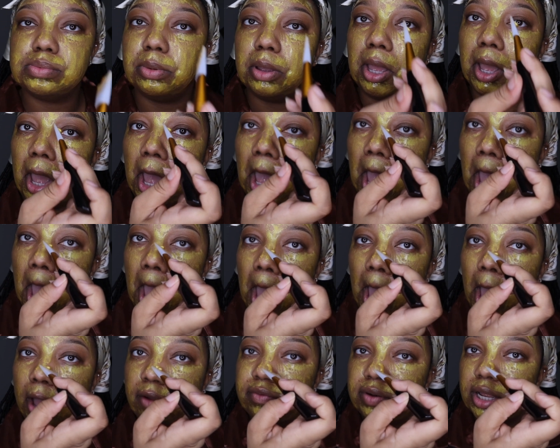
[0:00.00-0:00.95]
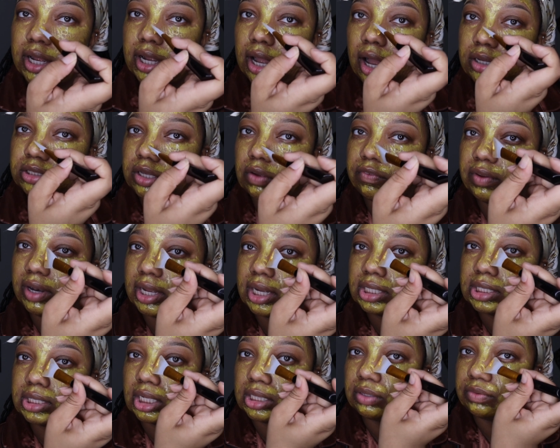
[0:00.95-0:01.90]
But I feel like, also feel like
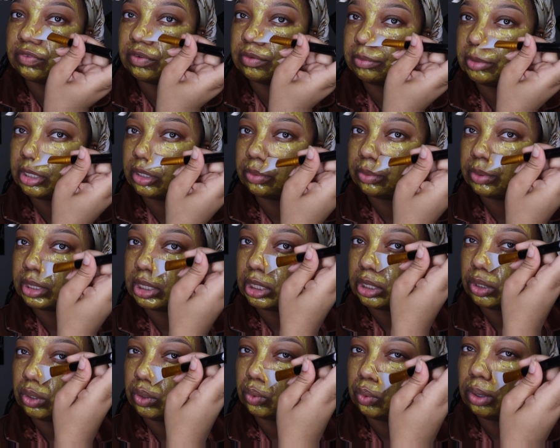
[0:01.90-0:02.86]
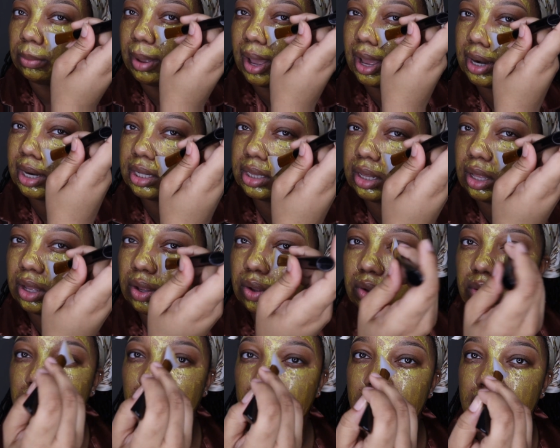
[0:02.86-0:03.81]
there's nothing for me to really do about it
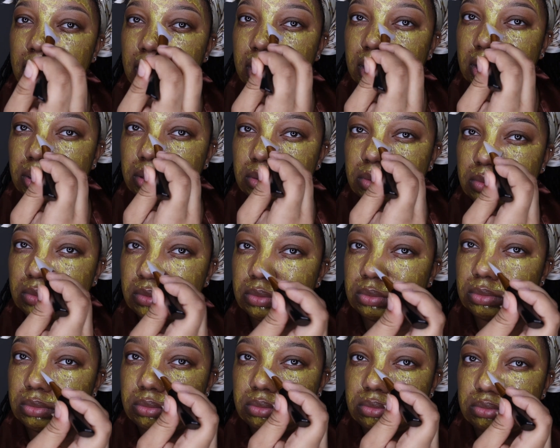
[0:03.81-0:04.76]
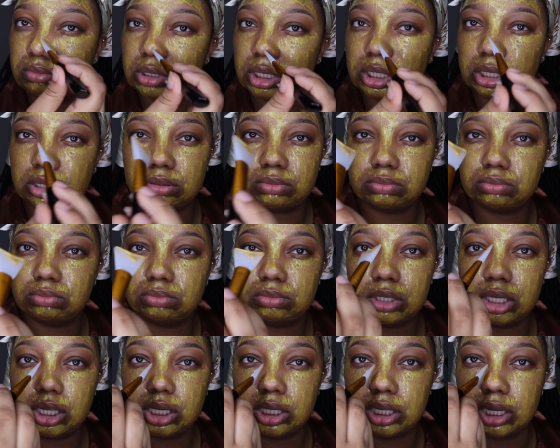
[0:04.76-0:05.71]
though. Like, it
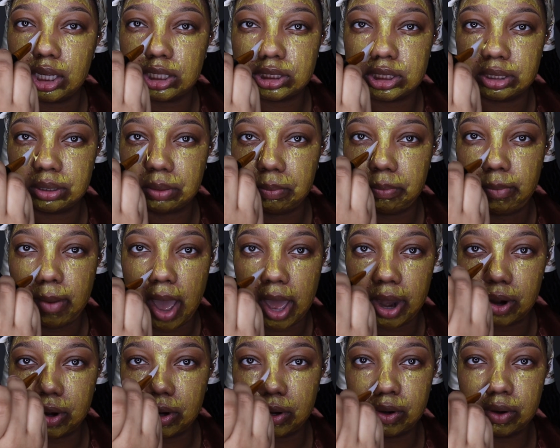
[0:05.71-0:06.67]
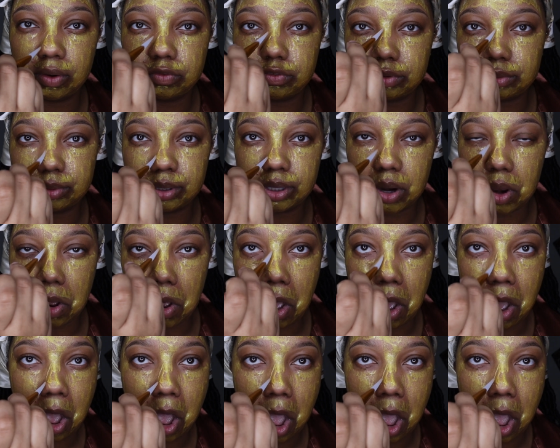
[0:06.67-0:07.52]
doesn't matter for real.